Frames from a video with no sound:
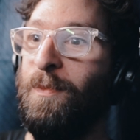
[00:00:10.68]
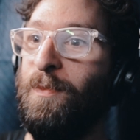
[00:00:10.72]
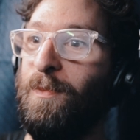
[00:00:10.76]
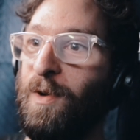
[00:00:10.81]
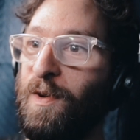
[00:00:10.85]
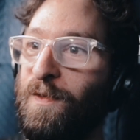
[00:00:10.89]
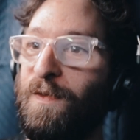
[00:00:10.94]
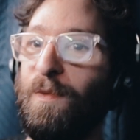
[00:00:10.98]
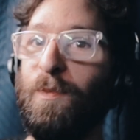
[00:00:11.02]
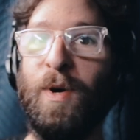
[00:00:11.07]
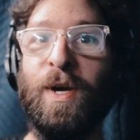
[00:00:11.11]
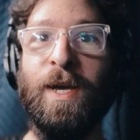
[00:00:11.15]

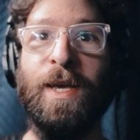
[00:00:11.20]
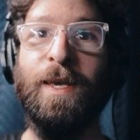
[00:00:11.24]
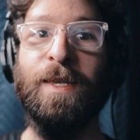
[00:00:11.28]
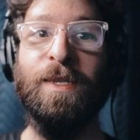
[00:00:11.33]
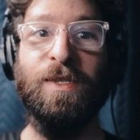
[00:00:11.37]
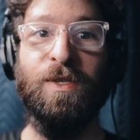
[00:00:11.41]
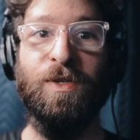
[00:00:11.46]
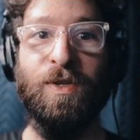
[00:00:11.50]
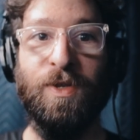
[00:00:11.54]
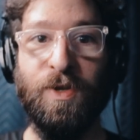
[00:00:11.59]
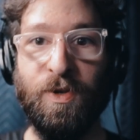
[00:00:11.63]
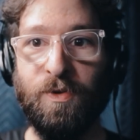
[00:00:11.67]
Moving blankets
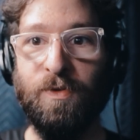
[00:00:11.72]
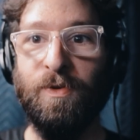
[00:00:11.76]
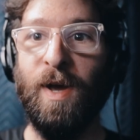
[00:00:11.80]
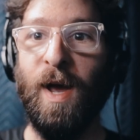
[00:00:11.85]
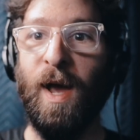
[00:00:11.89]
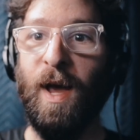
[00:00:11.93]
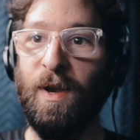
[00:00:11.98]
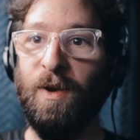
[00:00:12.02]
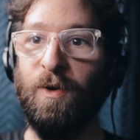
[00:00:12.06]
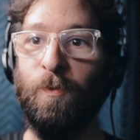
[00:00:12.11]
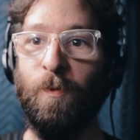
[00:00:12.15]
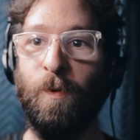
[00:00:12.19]
do
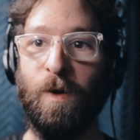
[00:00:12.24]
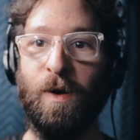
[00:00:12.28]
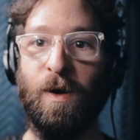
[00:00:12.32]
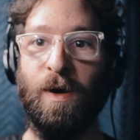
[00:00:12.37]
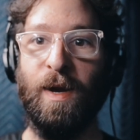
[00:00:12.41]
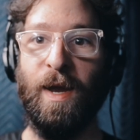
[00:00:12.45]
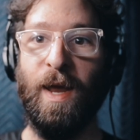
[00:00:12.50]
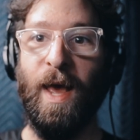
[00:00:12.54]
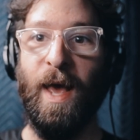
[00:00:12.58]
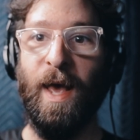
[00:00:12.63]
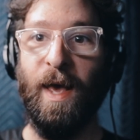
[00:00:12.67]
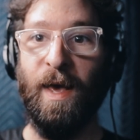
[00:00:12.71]
kind of
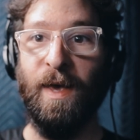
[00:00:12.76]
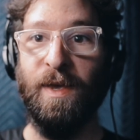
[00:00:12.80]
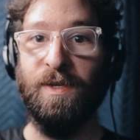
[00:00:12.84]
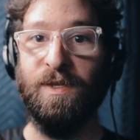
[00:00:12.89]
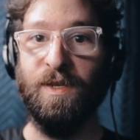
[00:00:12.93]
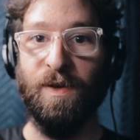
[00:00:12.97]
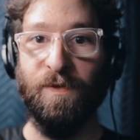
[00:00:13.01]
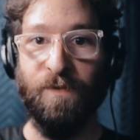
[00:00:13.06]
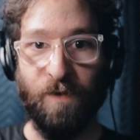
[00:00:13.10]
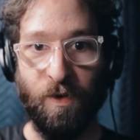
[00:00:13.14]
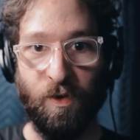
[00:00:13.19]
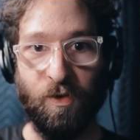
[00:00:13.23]
work as
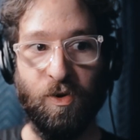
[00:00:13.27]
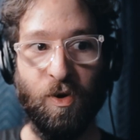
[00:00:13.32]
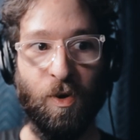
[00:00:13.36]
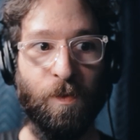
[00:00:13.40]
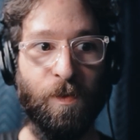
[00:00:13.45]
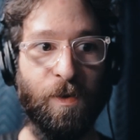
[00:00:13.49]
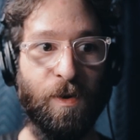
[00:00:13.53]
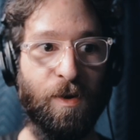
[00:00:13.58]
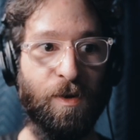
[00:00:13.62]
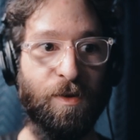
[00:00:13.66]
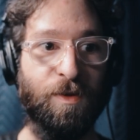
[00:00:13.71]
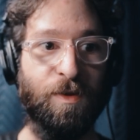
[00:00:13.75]
a vocal
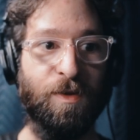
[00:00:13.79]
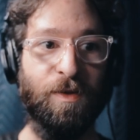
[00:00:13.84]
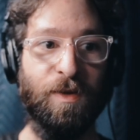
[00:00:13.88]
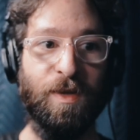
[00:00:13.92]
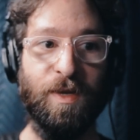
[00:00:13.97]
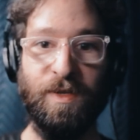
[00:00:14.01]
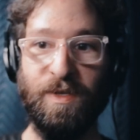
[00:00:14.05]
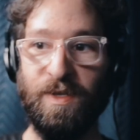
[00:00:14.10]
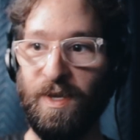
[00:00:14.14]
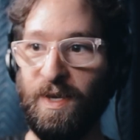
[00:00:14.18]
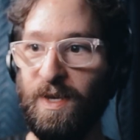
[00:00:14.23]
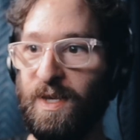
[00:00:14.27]
booth.
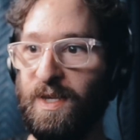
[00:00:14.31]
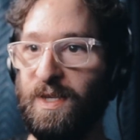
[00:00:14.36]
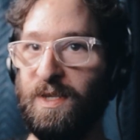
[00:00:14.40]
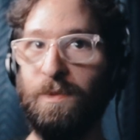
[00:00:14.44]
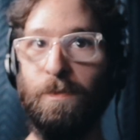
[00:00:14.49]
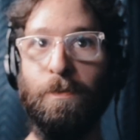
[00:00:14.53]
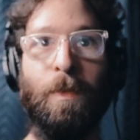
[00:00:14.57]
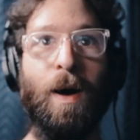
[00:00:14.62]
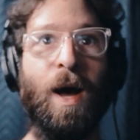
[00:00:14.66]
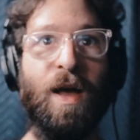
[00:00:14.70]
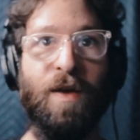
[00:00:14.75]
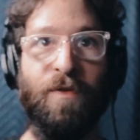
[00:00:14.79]
This is
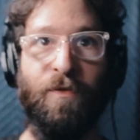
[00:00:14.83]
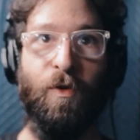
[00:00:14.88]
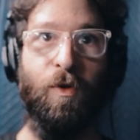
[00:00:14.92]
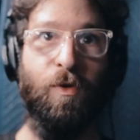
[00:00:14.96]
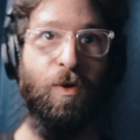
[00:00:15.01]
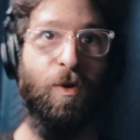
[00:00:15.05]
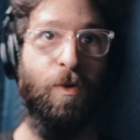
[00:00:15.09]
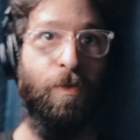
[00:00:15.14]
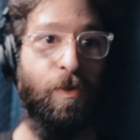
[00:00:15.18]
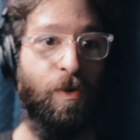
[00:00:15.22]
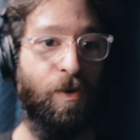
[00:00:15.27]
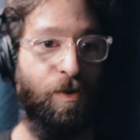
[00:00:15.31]
my
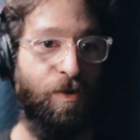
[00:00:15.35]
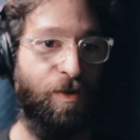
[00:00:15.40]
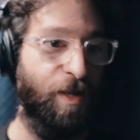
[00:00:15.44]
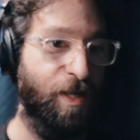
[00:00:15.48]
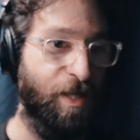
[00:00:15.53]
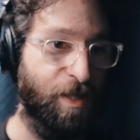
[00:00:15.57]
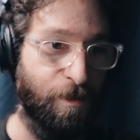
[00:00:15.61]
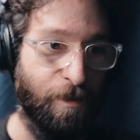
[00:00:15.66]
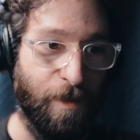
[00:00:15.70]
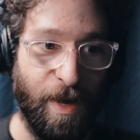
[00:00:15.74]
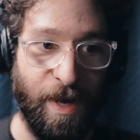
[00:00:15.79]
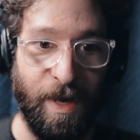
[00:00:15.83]
vocal booth.
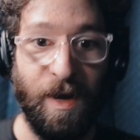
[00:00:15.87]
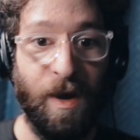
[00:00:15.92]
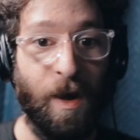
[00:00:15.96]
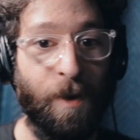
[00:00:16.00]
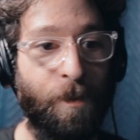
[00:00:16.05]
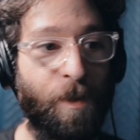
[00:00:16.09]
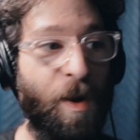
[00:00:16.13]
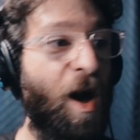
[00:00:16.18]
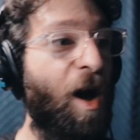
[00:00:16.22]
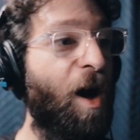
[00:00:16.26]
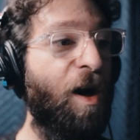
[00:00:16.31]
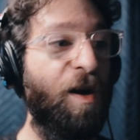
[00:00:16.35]
It's made
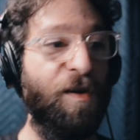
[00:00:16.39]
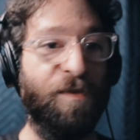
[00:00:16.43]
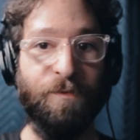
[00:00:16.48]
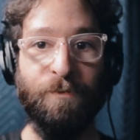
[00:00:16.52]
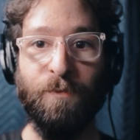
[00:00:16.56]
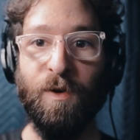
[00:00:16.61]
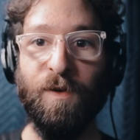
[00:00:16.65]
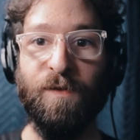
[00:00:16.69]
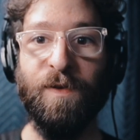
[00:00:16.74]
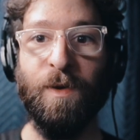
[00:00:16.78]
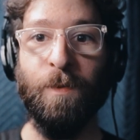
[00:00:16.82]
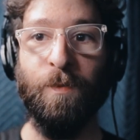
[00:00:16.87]
up of
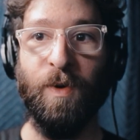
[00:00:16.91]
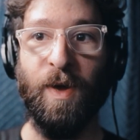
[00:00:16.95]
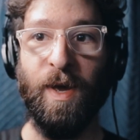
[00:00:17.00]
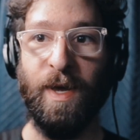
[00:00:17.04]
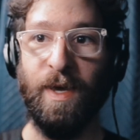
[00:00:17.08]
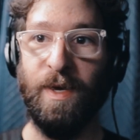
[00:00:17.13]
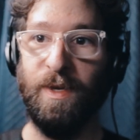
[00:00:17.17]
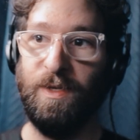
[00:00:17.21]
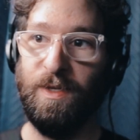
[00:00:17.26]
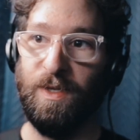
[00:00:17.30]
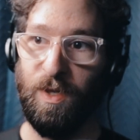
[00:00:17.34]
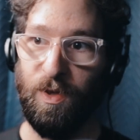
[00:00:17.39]
moving
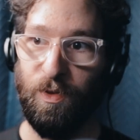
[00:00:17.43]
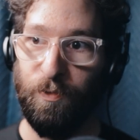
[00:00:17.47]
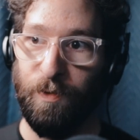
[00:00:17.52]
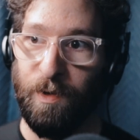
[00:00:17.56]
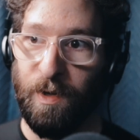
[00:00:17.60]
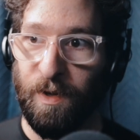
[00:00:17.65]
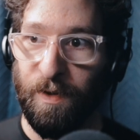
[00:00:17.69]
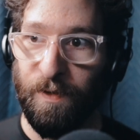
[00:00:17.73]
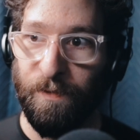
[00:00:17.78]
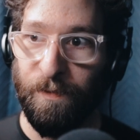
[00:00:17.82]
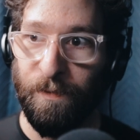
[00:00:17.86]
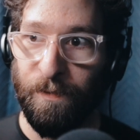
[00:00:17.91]
blankets, three
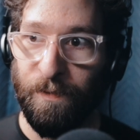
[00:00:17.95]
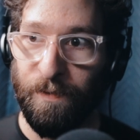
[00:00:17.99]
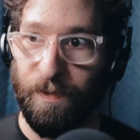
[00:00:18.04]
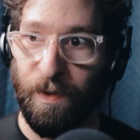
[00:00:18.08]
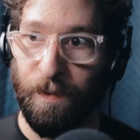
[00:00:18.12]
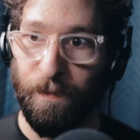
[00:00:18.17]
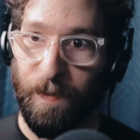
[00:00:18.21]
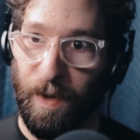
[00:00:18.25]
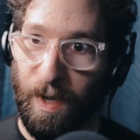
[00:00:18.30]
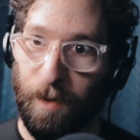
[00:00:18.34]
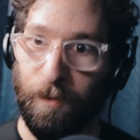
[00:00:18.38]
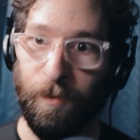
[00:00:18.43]
of the
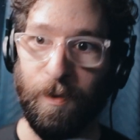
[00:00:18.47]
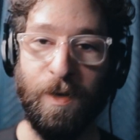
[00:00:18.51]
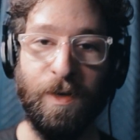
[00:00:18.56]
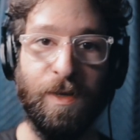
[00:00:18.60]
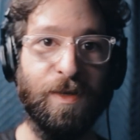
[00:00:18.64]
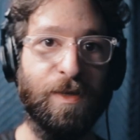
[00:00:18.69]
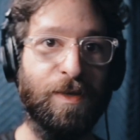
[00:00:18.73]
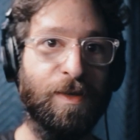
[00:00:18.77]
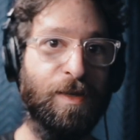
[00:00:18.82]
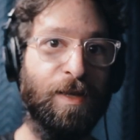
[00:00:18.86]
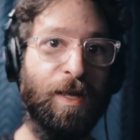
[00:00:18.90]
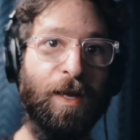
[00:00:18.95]
big
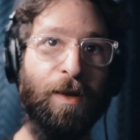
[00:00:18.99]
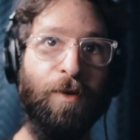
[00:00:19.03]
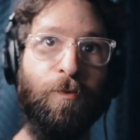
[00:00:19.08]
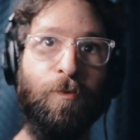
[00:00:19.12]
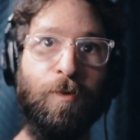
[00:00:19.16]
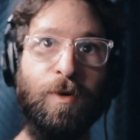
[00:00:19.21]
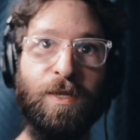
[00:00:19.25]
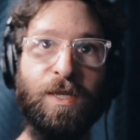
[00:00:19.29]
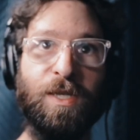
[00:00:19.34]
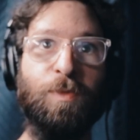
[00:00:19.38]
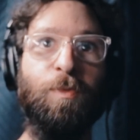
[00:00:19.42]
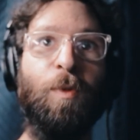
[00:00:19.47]
ones and then
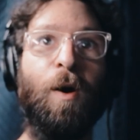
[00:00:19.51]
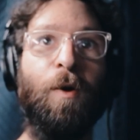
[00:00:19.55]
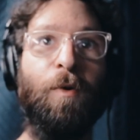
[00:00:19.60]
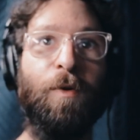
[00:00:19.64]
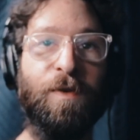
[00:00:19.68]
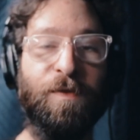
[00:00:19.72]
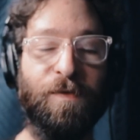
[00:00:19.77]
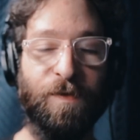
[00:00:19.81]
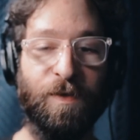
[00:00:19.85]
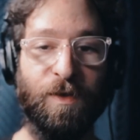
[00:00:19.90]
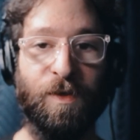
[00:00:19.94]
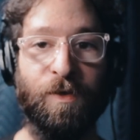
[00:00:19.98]
one small
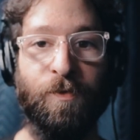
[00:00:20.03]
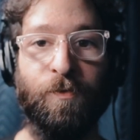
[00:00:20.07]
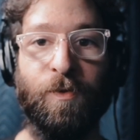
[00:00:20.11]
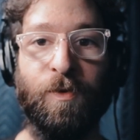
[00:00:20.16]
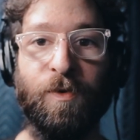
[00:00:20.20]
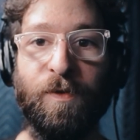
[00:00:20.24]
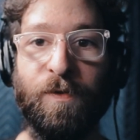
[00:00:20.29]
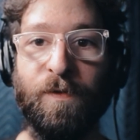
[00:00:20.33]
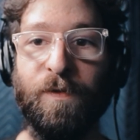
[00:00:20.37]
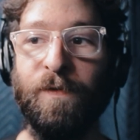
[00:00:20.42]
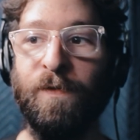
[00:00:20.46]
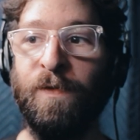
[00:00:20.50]
one for the
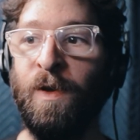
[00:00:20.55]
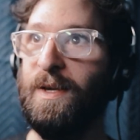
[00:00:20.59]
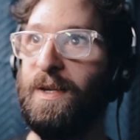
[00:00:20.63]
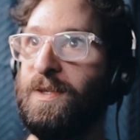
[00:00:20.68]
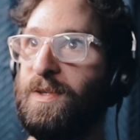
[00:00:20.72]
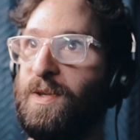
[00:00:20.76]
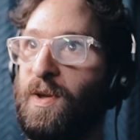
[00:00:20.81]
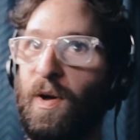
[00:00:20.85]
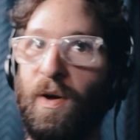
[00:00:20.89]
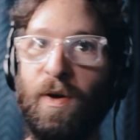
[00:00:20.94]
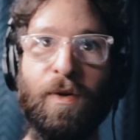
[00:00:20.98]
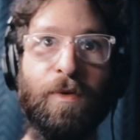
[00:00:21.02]
roof. It's
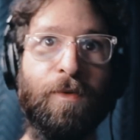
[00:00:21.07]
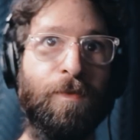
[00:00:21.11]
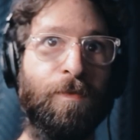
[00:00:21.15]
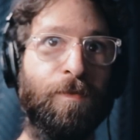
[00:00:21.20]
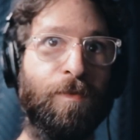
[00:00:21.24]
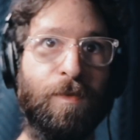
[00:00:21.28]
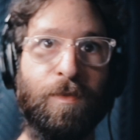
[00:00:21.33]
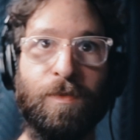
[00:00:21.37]
all